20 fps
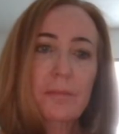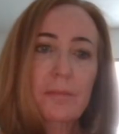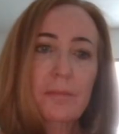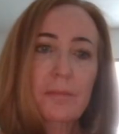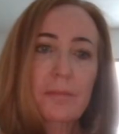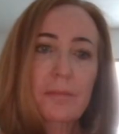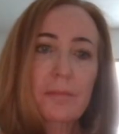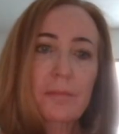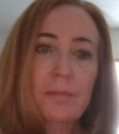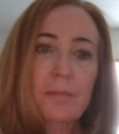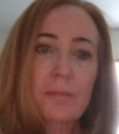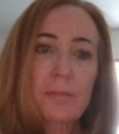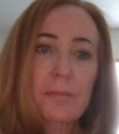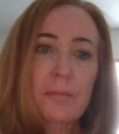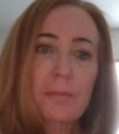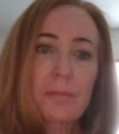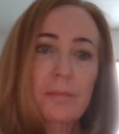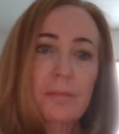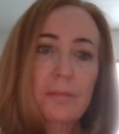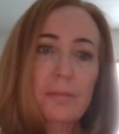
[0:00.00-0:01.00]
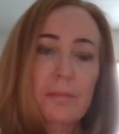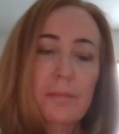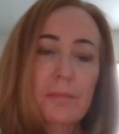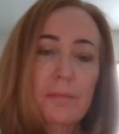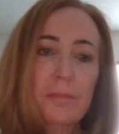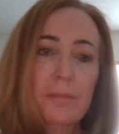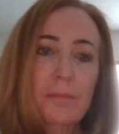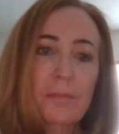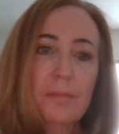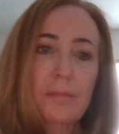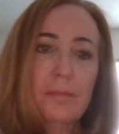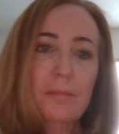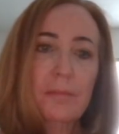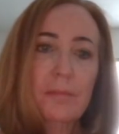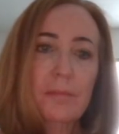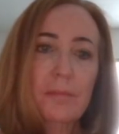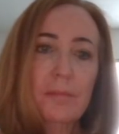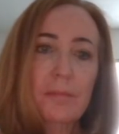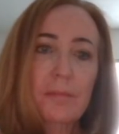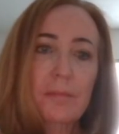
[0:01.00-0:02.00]

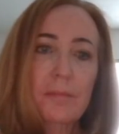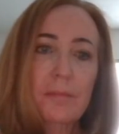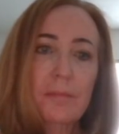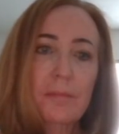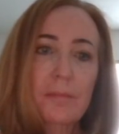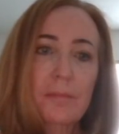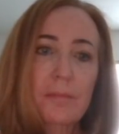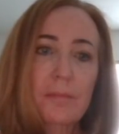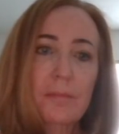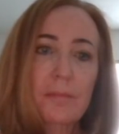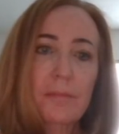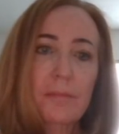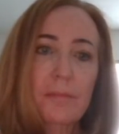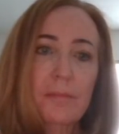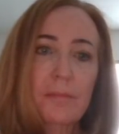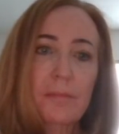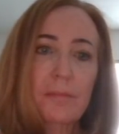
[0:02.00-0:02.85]
(not speaking)